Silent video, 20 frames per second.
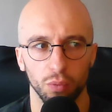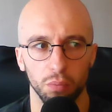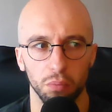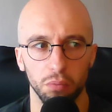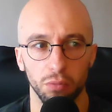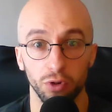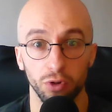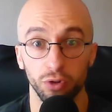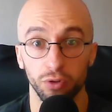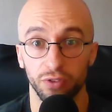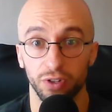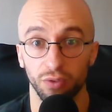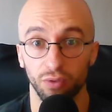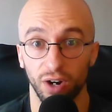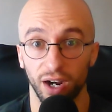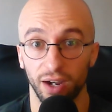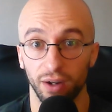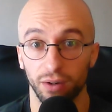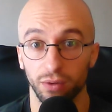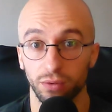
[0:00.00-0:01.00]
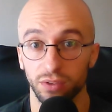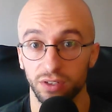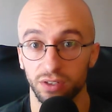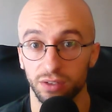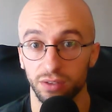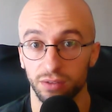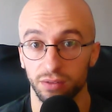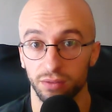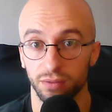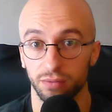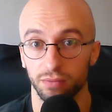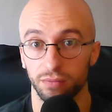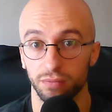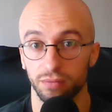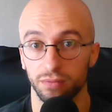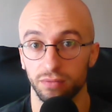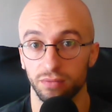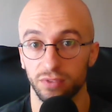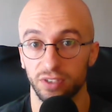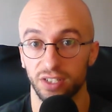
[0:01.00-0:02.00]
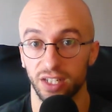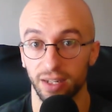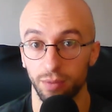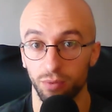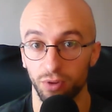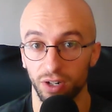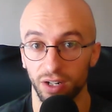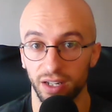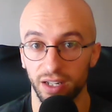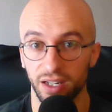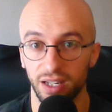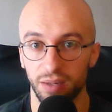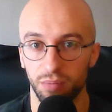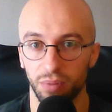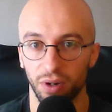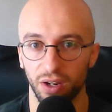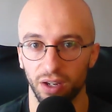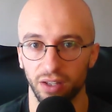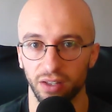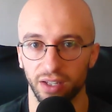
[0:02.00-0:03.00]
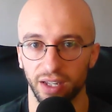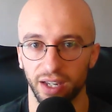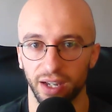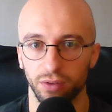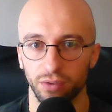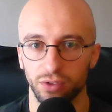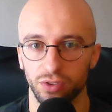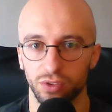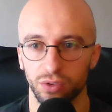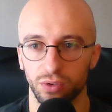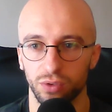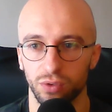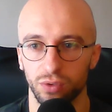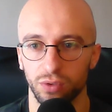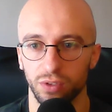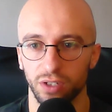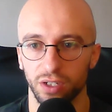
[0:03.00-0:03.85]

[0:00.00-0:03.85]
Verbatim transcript: moved around deliberately by the council.